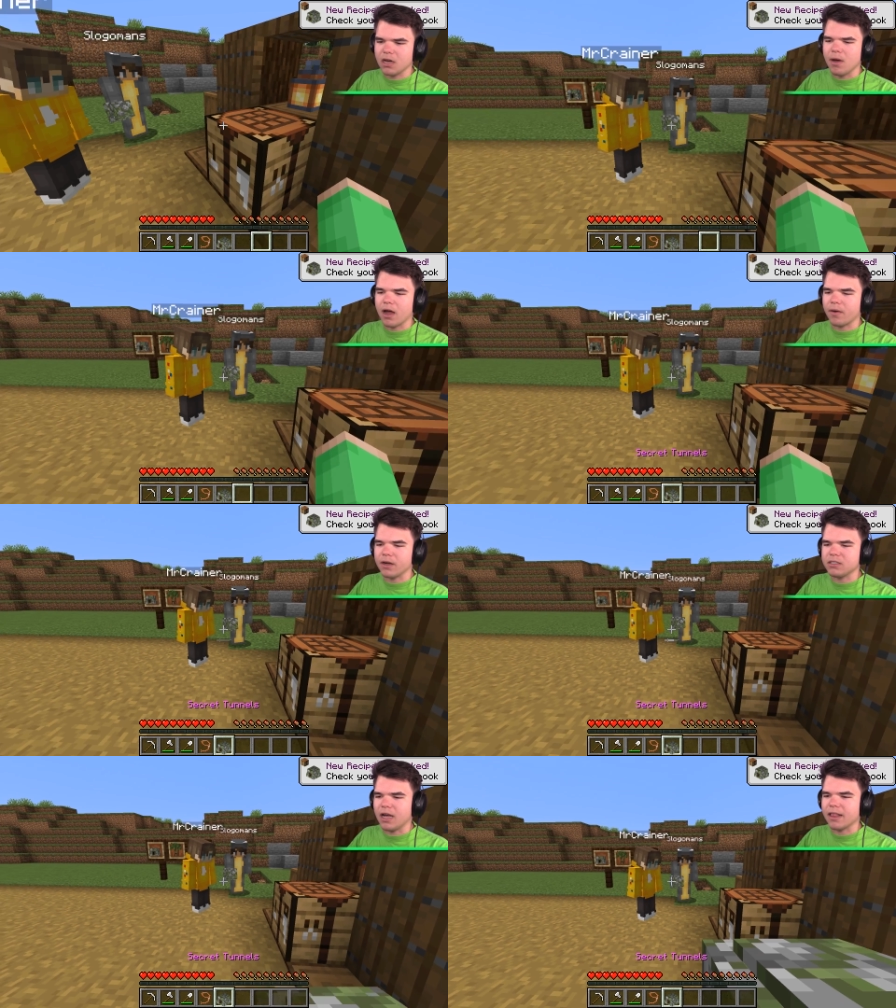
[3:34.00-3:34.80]
come on, Crane.
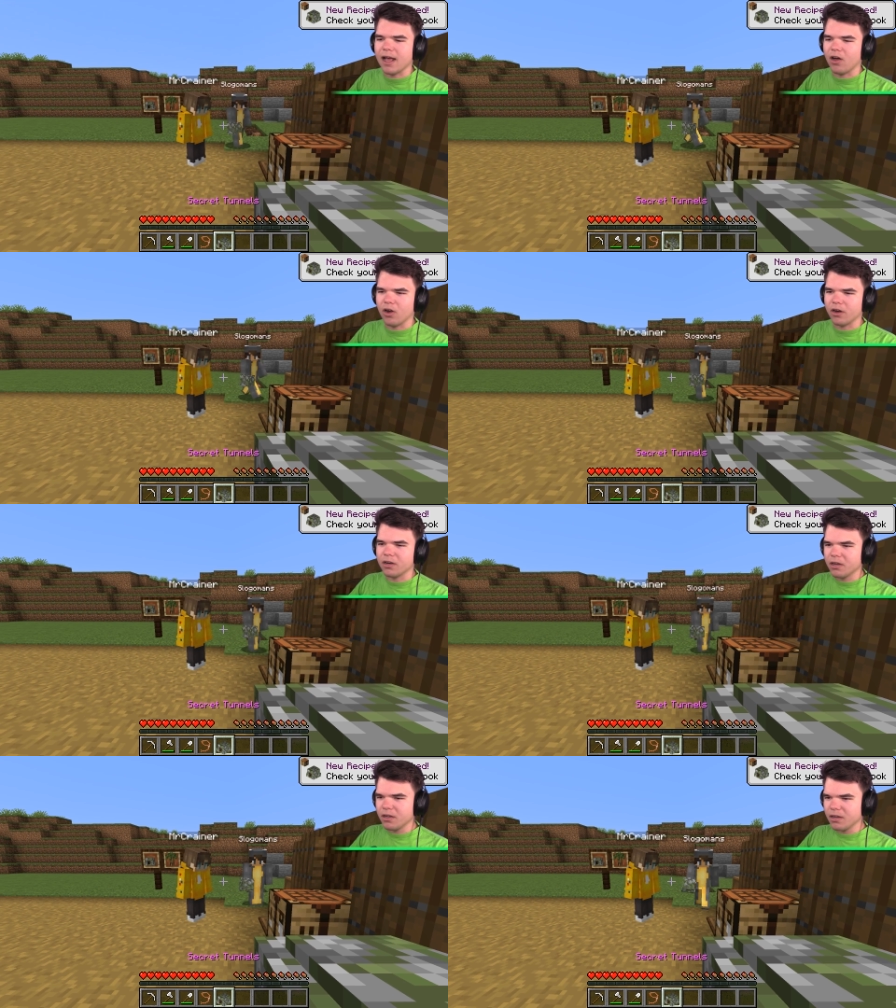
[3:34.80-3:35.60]
It's not that hard.
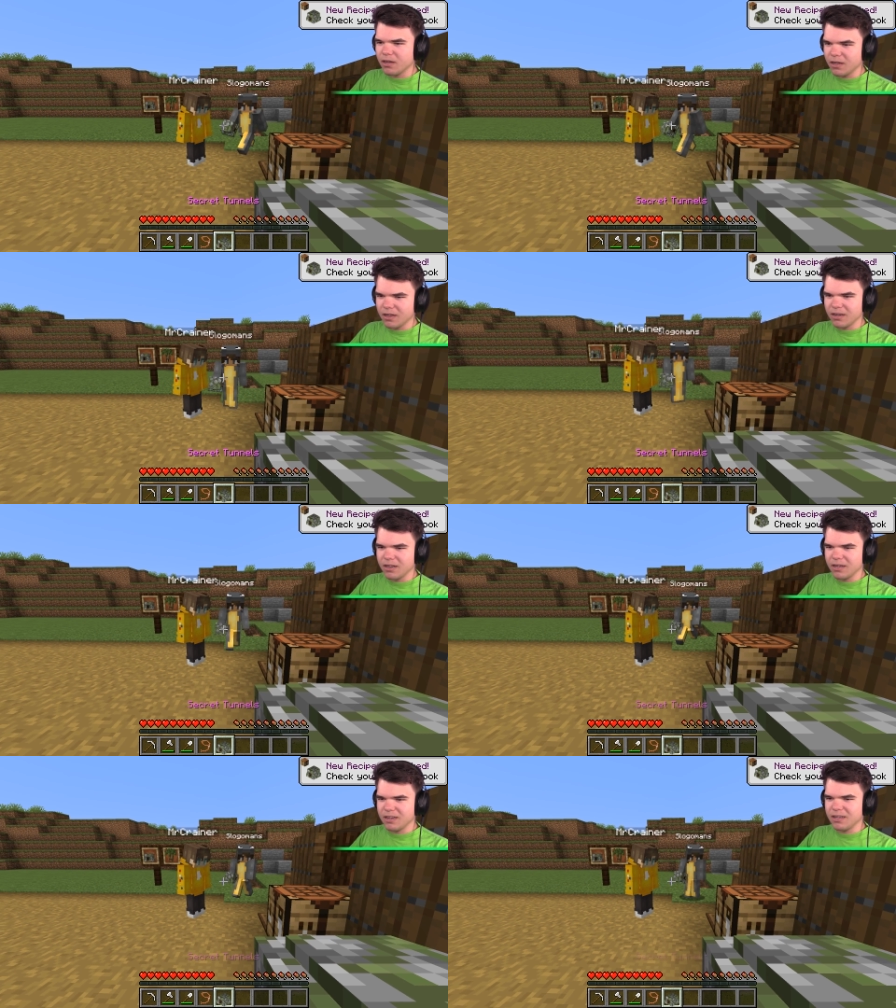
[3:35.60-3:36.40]
How did hey. you guys?
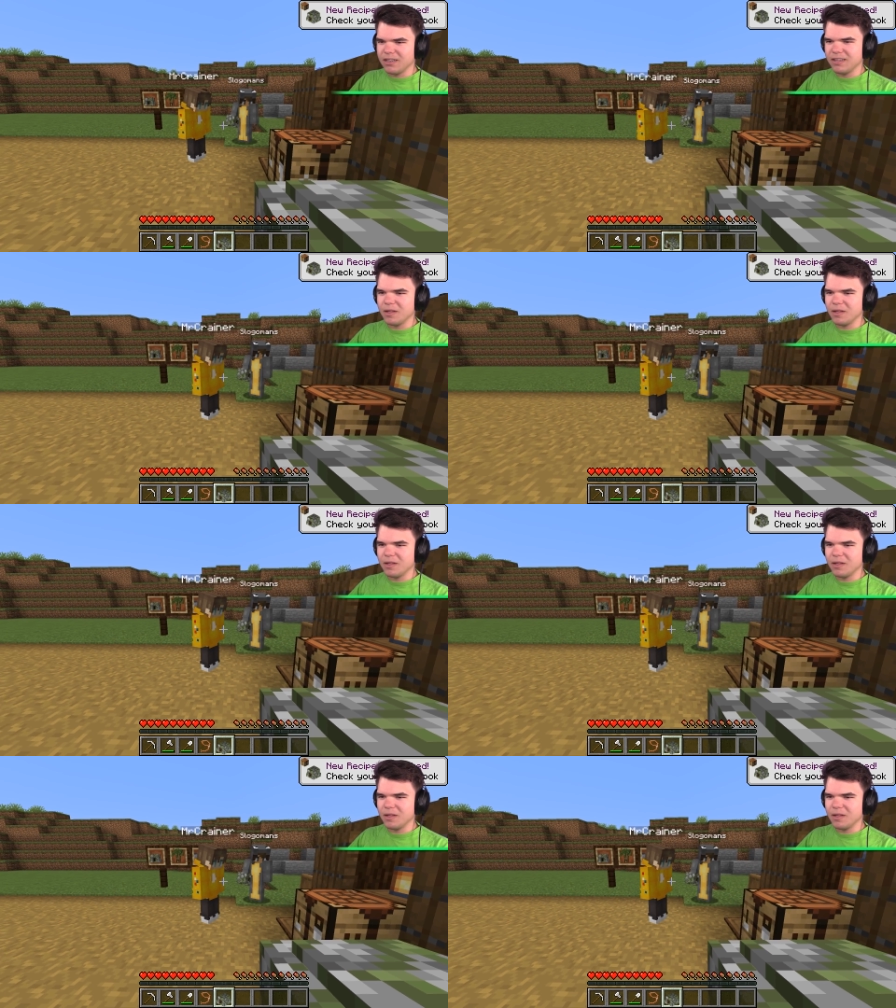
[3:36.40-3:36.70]
How did you guys